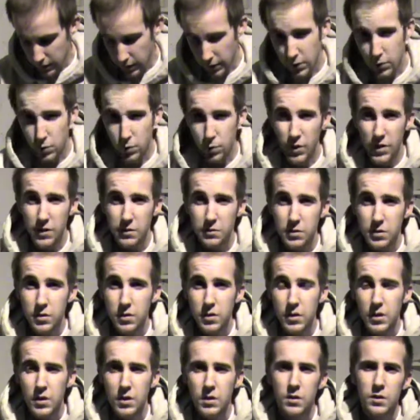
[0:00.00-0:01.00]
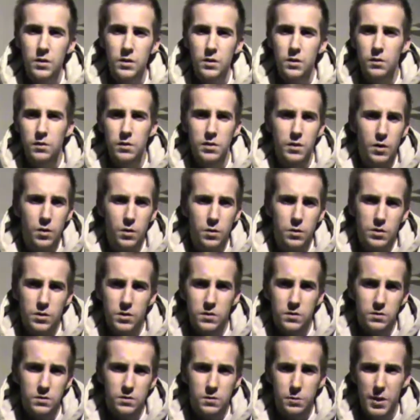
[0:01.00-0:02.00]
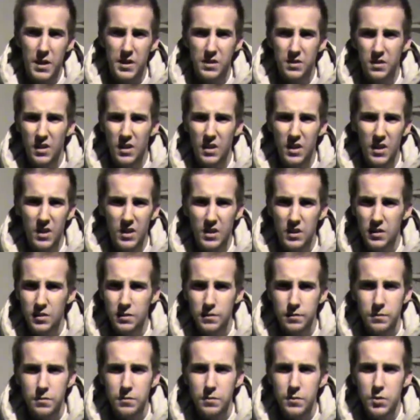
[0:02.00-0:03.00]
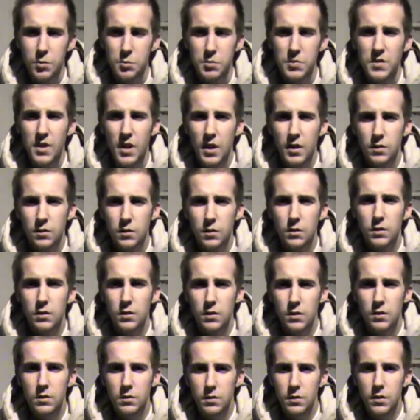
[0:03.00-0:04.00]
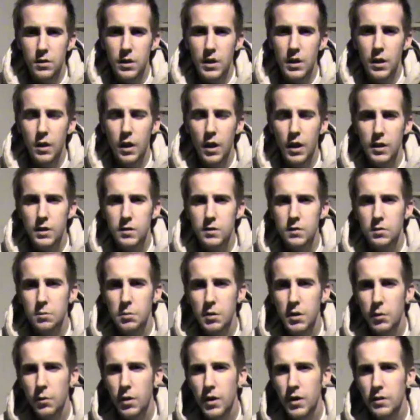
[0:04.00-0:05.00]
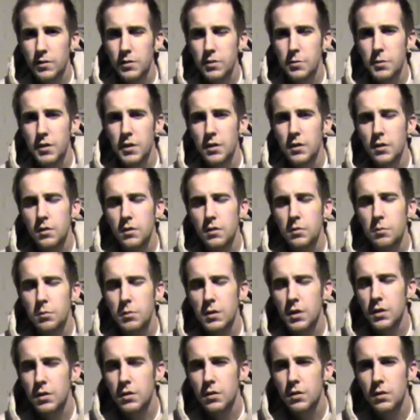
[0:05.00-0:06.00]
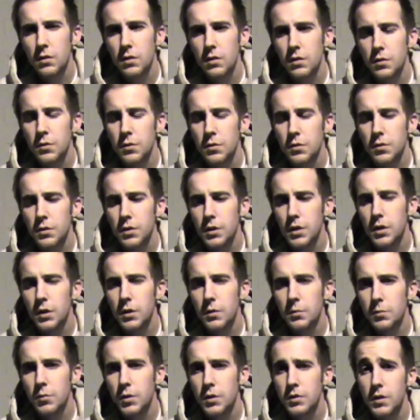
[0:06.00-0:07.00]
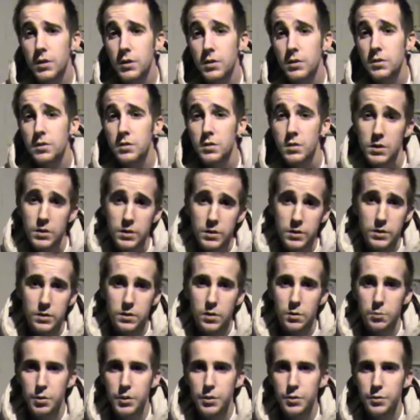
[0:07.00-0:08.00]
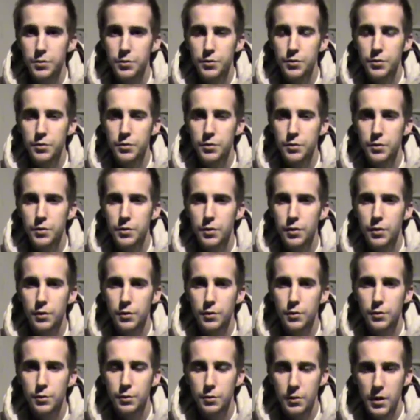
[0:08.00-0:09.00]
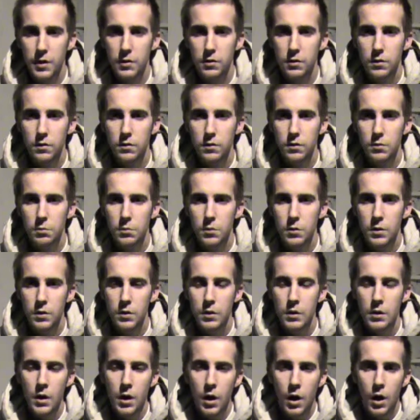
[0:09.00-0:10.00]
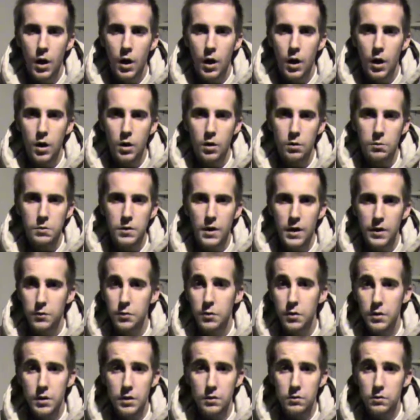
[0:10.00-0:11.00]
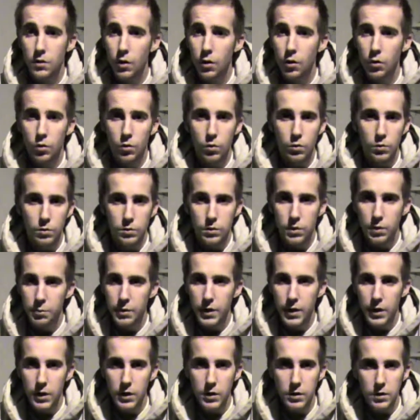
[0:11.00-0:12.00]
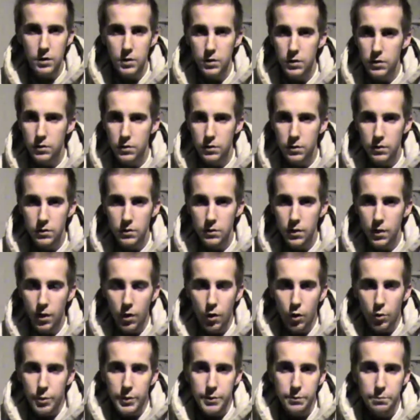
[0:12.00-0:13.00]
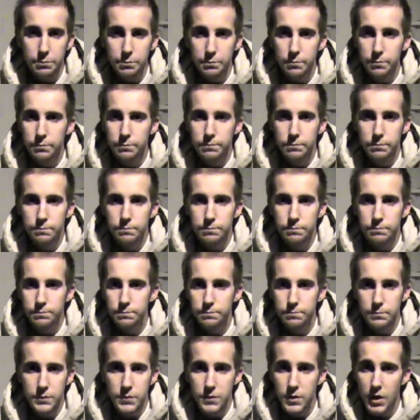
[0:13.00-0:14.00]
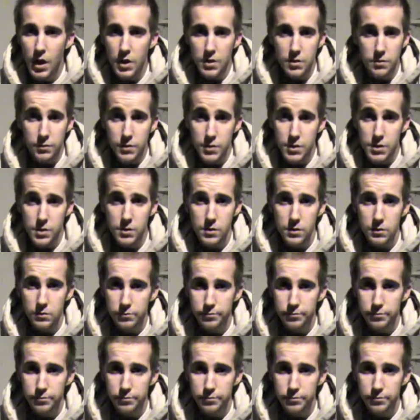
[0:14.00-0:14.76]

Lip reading: Although we have seen over the course of the past decade in some states legalize marijuana for medicinal use, we've also seen abuse through that system. And that's what leaves the whole debate open. It's controversial.